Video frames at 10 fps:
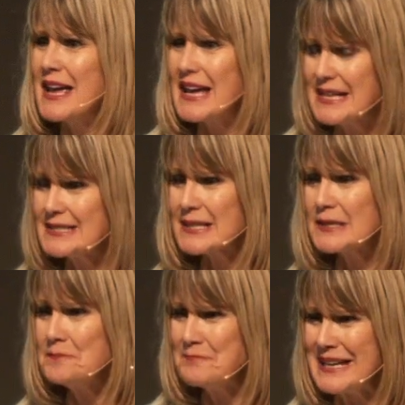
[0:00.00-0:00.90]
It
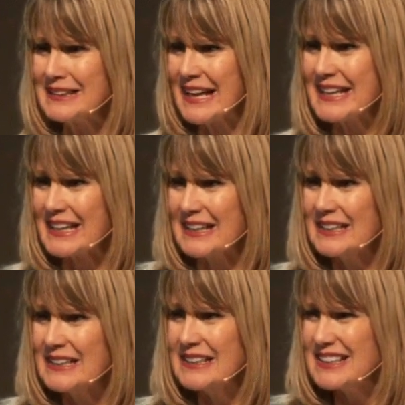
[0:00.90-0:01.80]
doesn't mean like a,
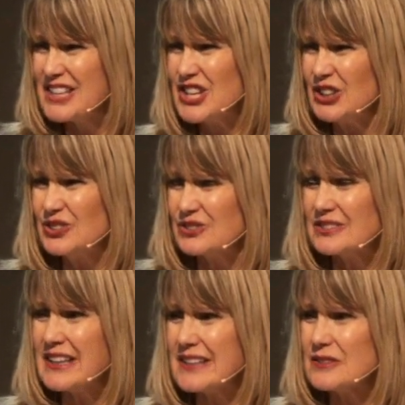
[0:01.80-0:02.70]
you know,
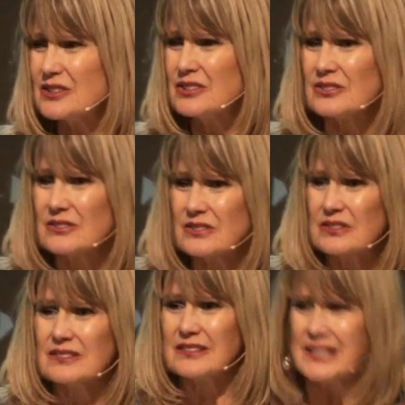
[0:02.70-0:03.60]
like you're
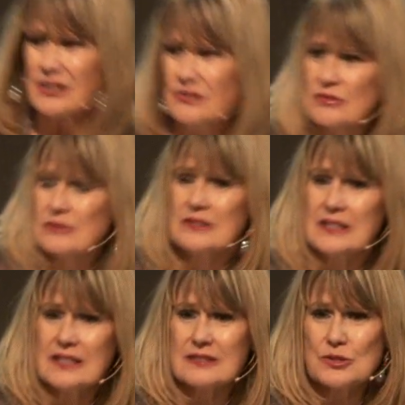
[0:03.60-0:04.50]
like you
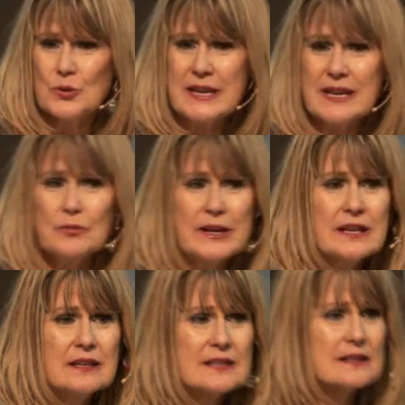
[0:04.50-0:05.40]
get tweaky when he
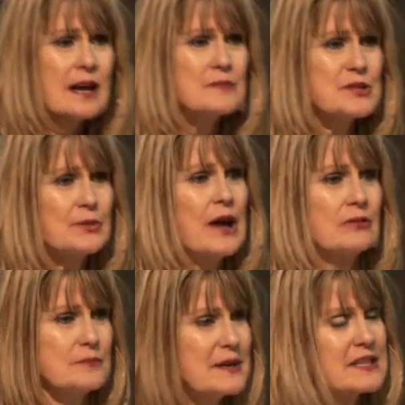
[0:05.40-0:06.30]
get, comes
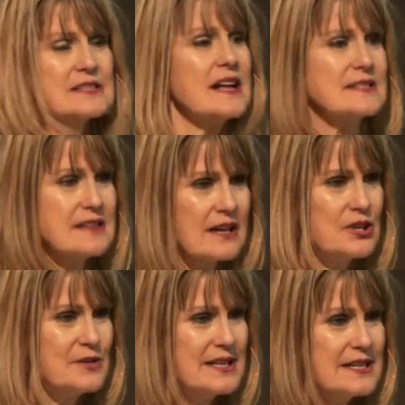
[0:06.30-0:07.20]
around because that's not
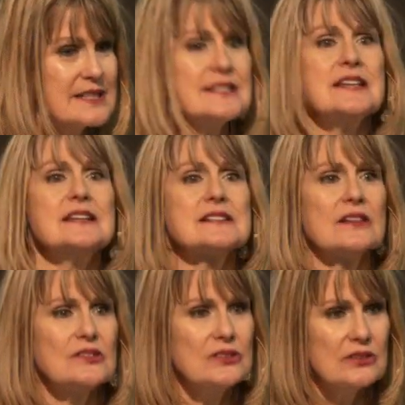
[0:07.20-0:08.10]
who he is. He is
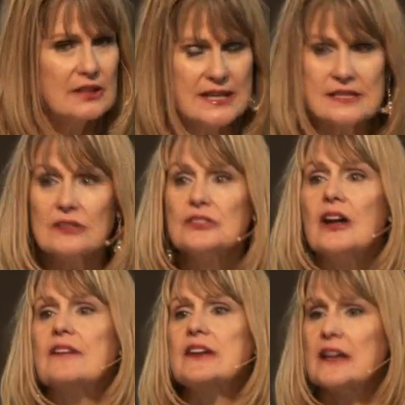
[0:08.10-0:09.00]
a he's a
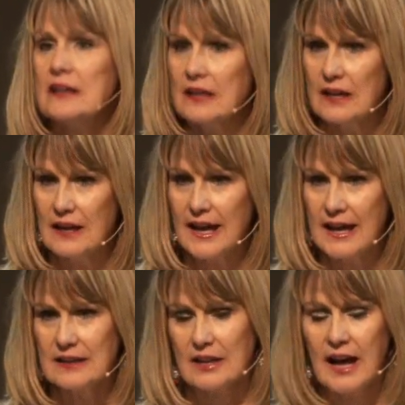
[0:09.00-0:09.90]
loving
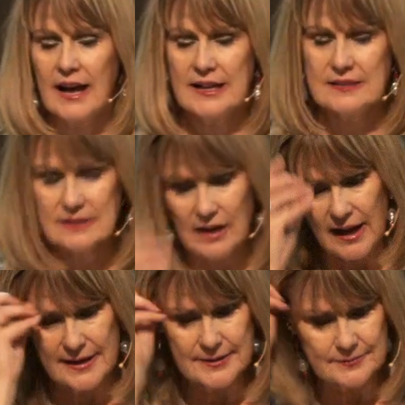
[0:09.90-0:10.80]
and kind
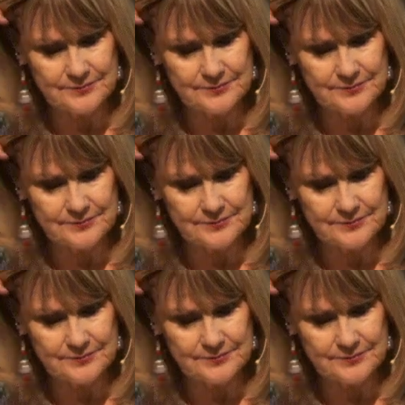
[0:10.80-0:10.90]
God.